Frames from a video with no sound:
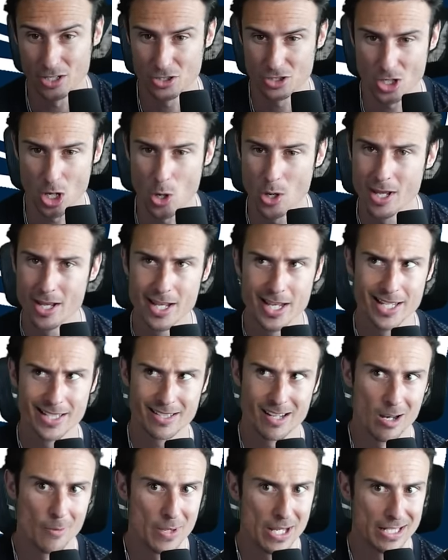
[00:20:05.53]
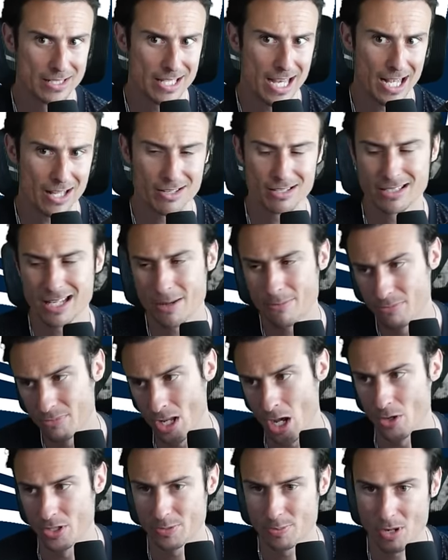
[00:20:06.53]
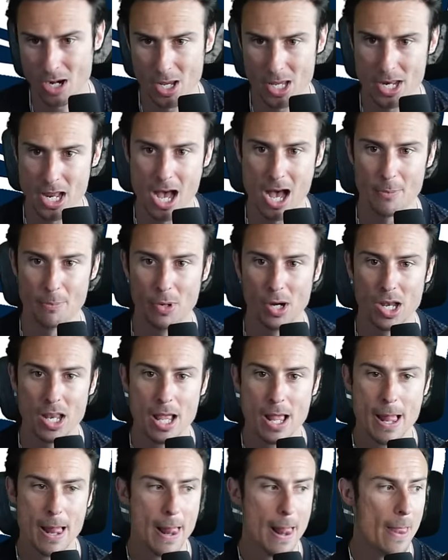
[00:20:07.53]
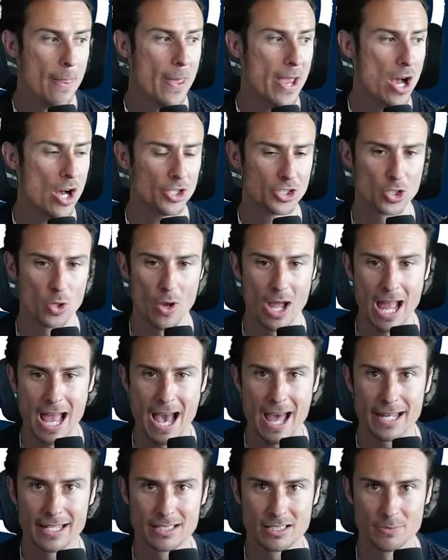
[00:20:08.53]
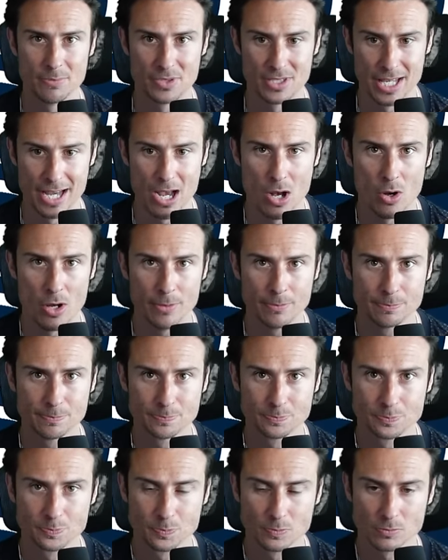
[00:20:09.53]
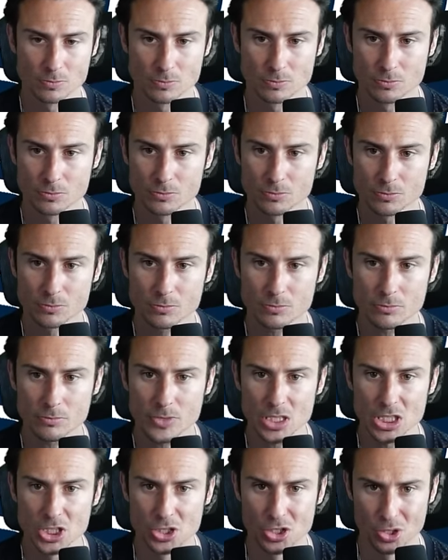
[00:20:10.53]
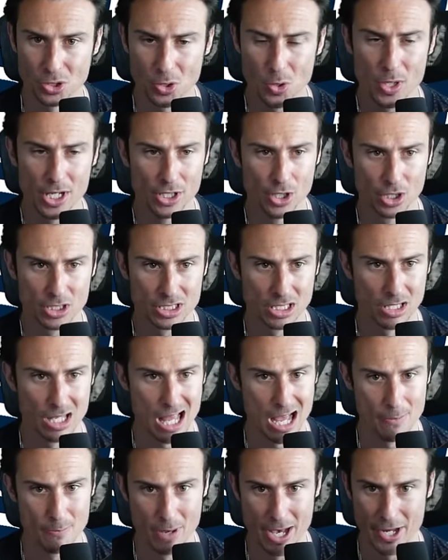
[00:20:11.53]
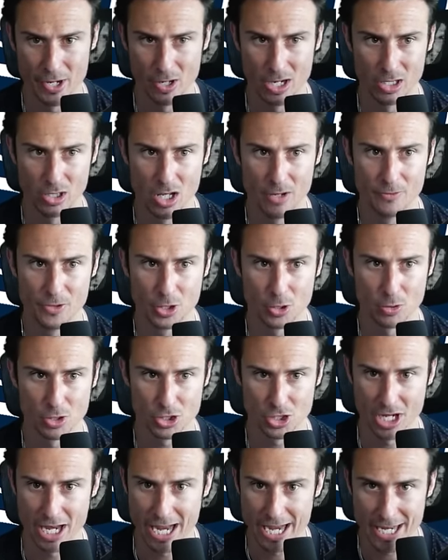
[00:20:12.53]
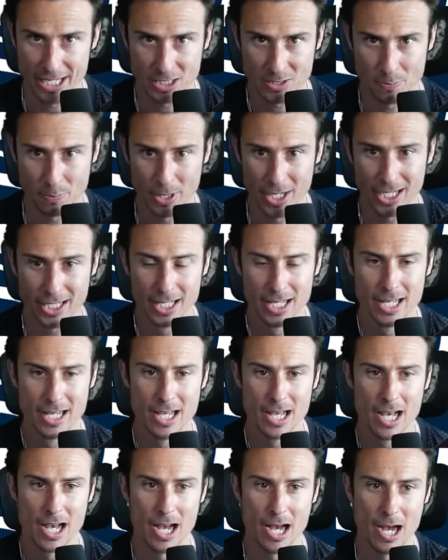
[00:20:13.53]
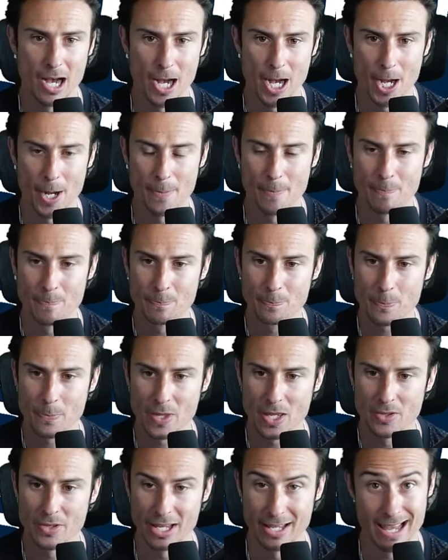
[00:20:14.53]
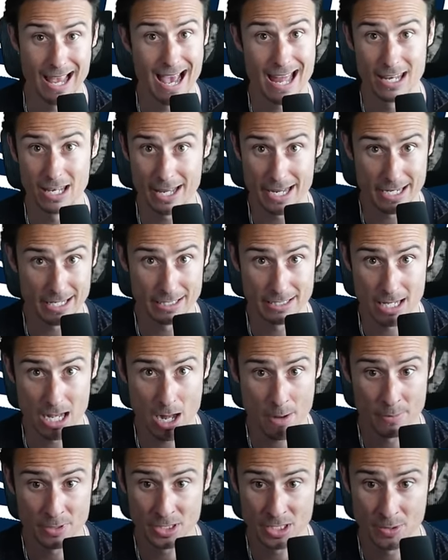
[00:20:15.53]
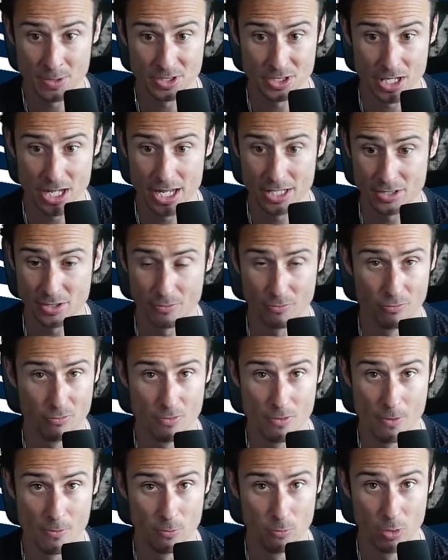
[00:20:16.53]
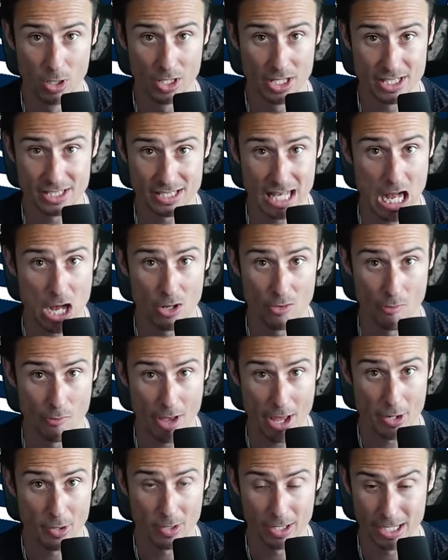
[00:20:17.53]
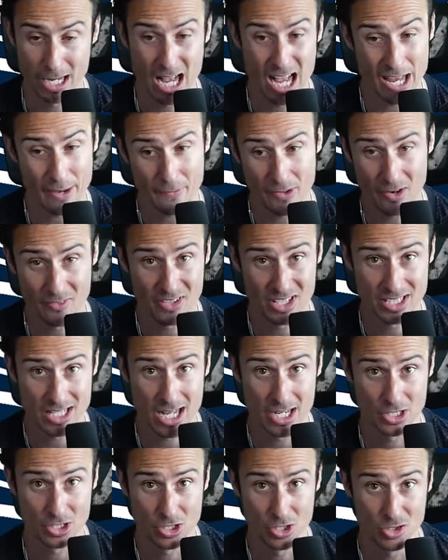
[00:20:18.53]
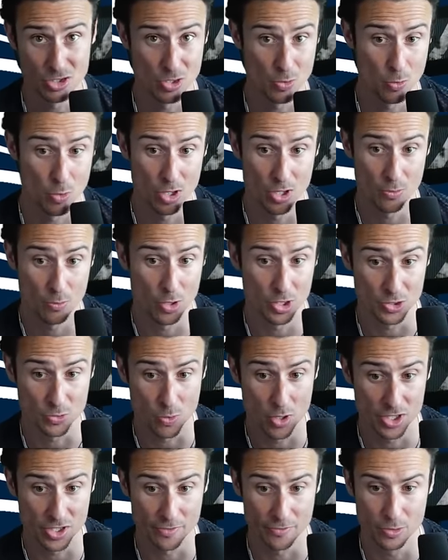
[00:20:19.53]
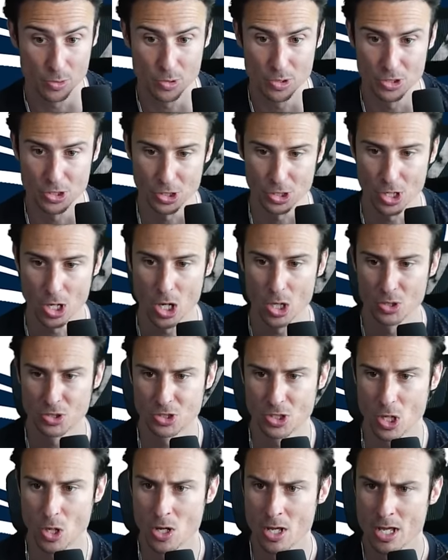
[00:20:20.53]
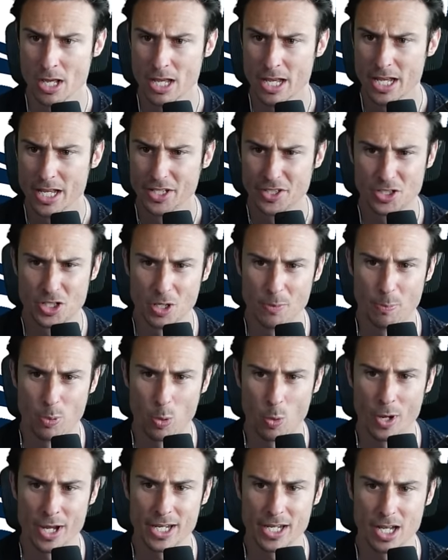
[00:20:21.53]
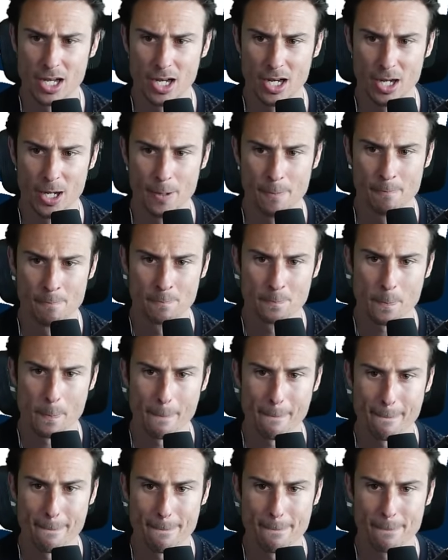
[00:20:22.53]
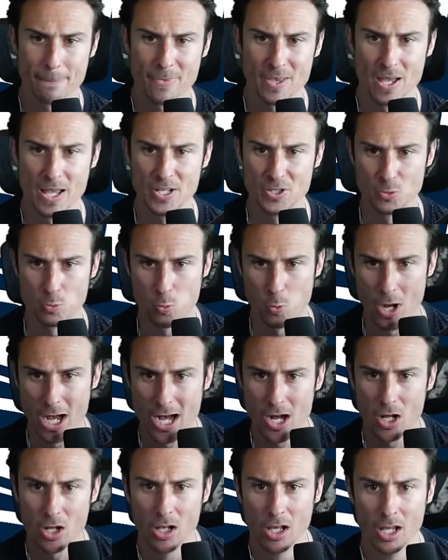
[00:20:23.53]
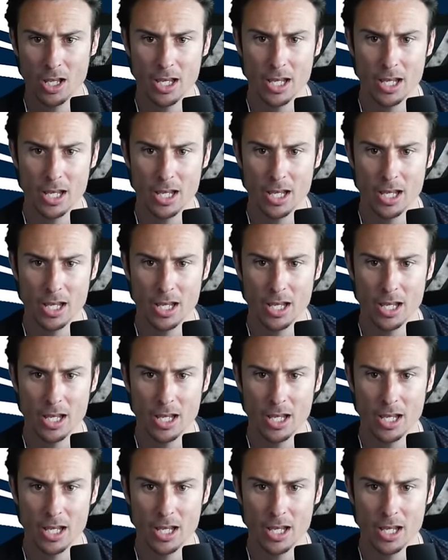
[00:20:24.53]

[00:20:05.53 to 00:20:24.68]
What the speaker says: So it's going to be exactly the same. No, it's probably not, but they also added some talent too. It looks a lot better. I love the Christian Haynes pick. They add Lakin Tomlinson. That's a really solid veteran guy, even if he's not as good as he once was a few years ago. So it's a good point as well.